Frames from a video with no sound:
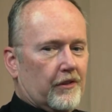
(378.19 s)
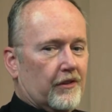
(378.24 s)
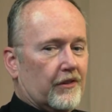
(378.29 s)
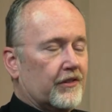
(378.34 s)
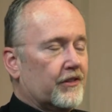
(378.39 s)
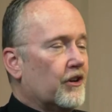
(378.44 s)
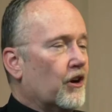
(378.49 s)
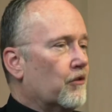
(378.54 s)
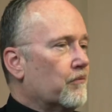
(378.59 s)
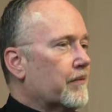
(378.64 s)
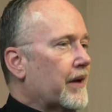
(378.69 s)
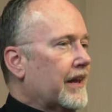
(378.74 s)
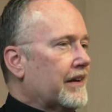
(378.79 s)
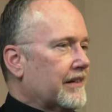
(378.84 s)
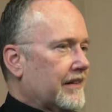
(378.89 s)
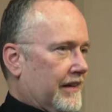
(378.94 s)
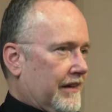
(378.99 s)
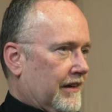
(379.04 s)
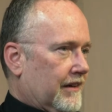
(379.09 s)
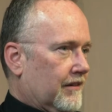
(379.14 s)
there's no
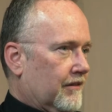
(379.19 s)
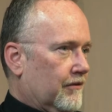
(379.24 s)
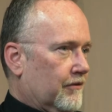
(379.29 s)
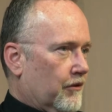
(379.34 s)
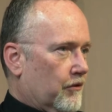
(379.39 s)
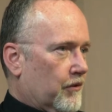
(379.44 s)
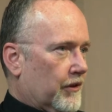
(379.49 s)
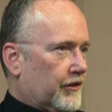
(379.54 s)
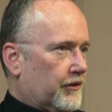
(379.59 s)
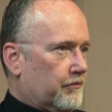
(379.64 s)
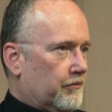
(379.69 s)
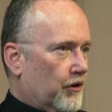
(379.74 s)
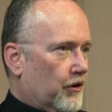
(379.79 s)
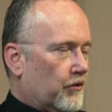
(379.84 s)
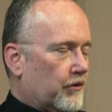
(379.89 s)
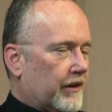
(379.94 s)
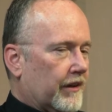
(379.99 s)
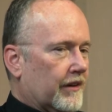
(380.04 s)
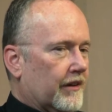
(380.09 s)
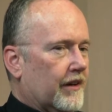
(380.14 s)
mending for what's
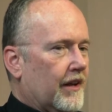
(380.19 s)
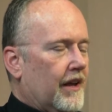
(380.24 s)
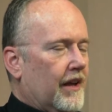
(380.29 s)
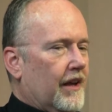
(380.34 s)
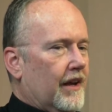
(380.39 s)
broken.